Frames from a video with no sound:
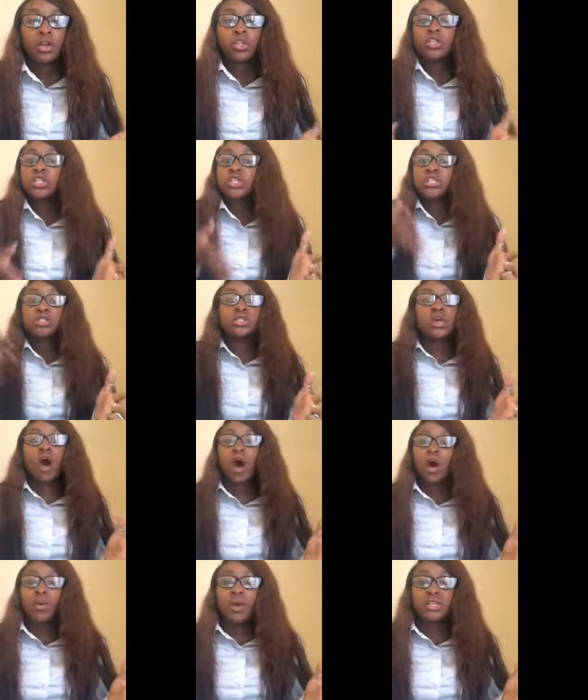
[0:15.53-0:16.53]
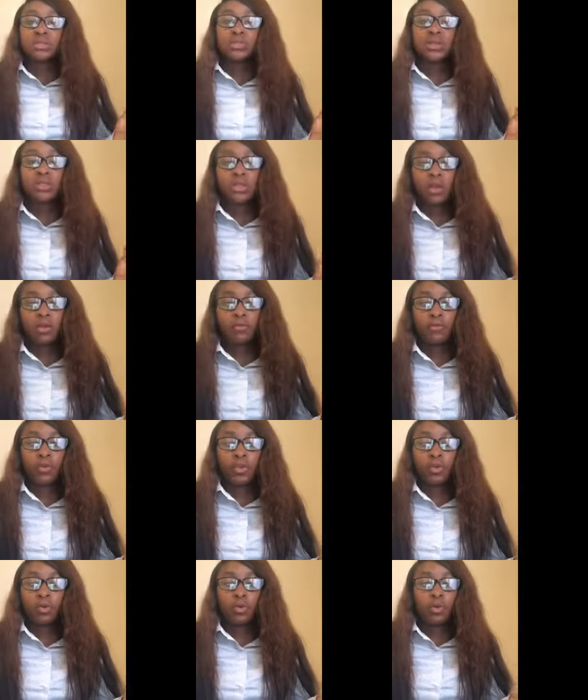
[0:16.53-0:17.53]
She's always been there for
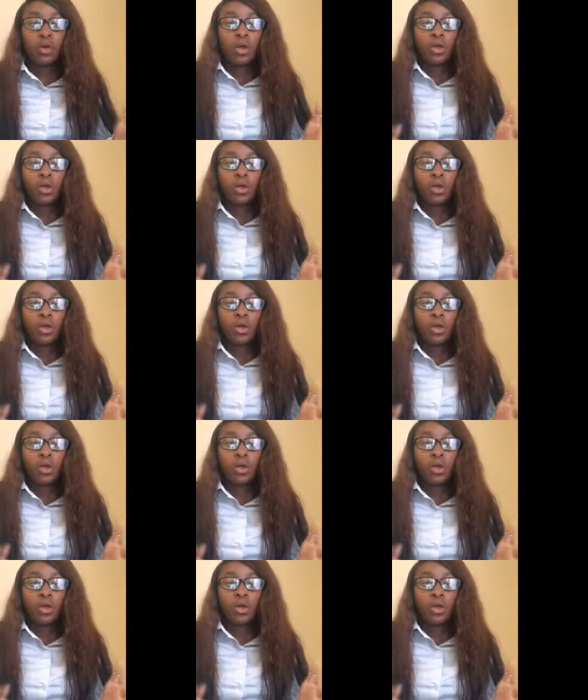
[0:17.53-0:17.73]
you,